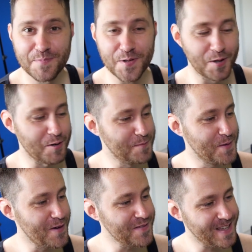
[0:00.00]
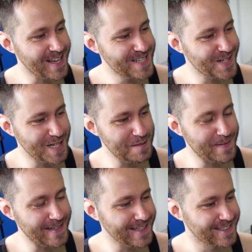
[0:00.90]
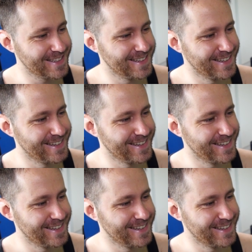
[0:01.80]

Cool moves there, Jollibee.